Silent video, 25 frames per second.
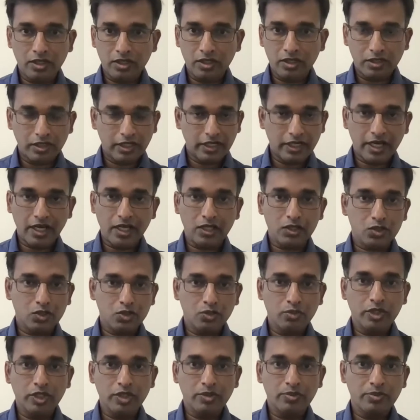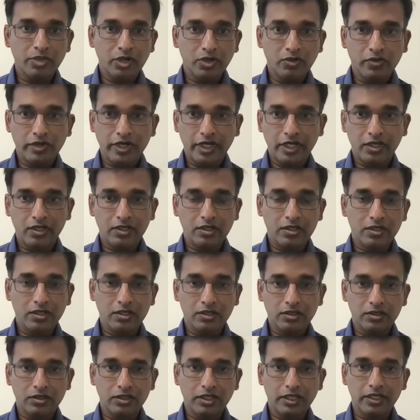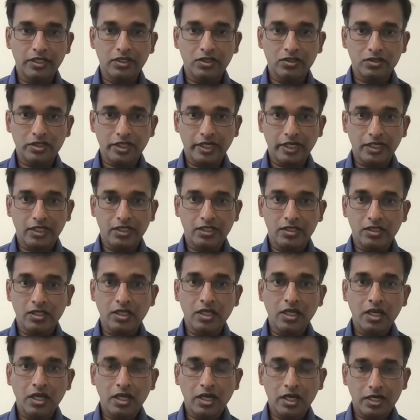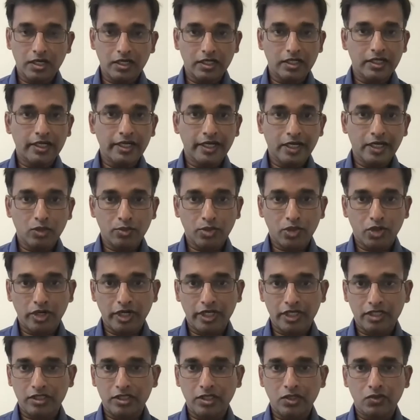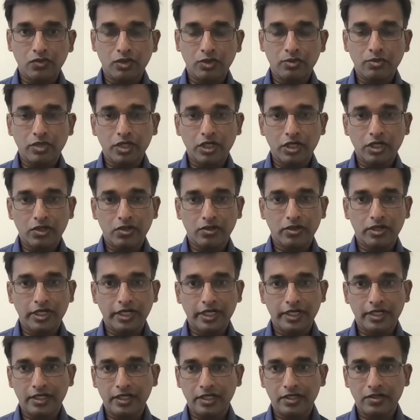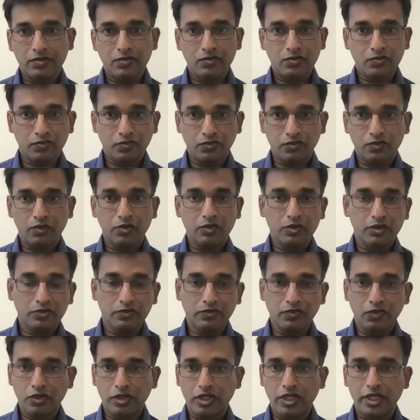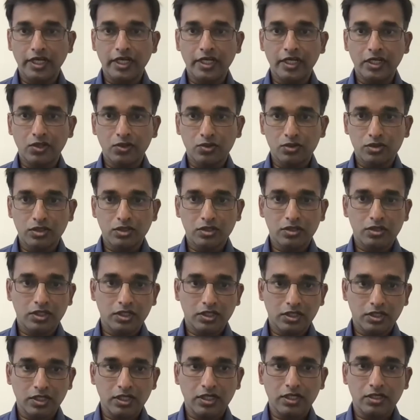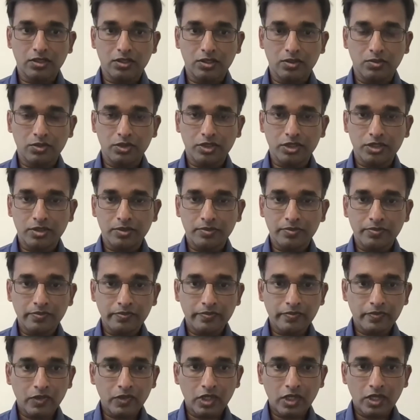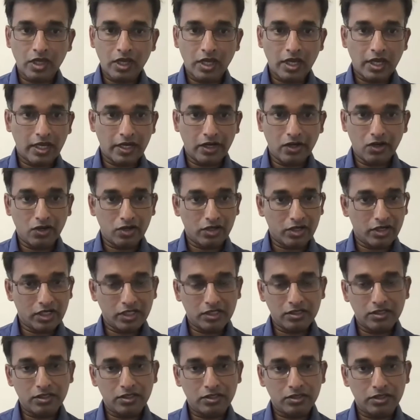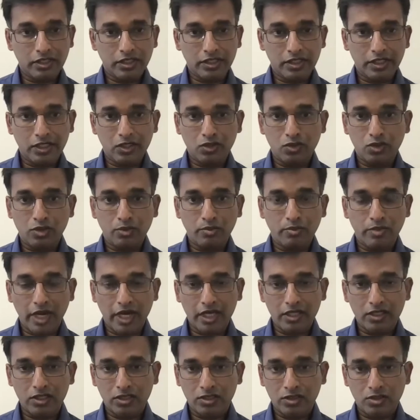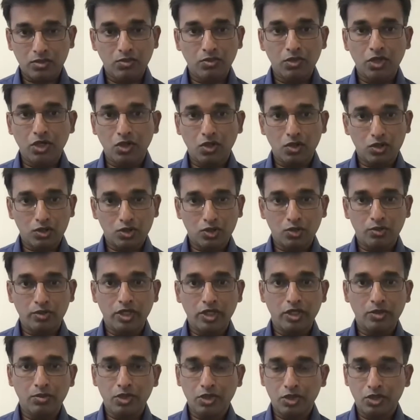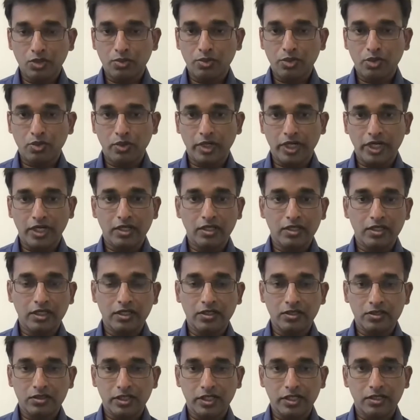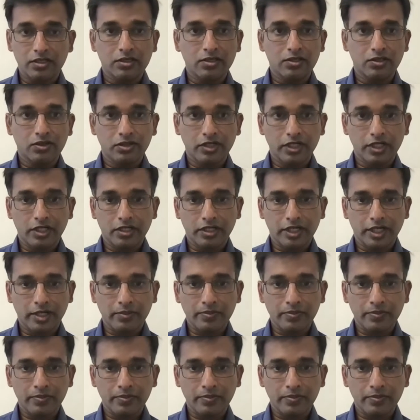It has to be powering the insights and the data products that we build on LinkedIn for the end users and the customers. Not just restricted to the batch, but also be able to provide the insights in real time.